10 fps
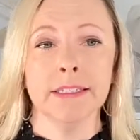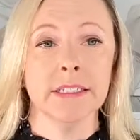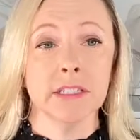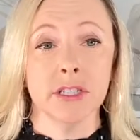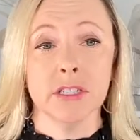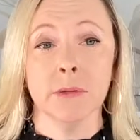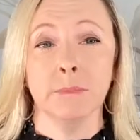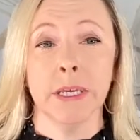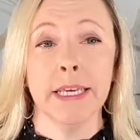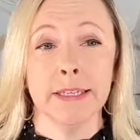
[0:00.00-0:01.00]
This is just a
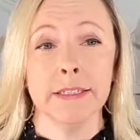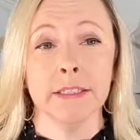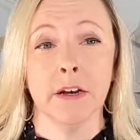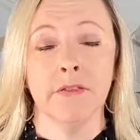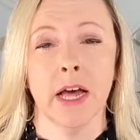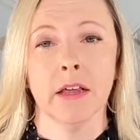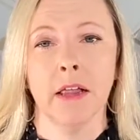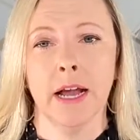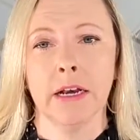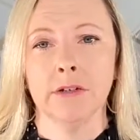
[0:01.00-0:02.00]
piece of that
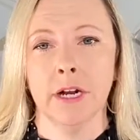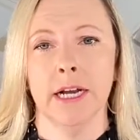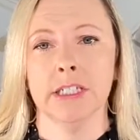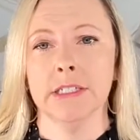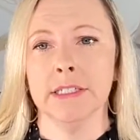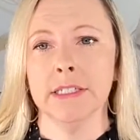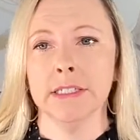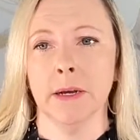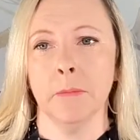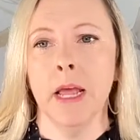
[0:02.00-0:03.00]
client attraction
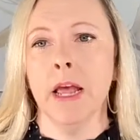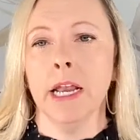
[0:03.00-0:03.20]
system.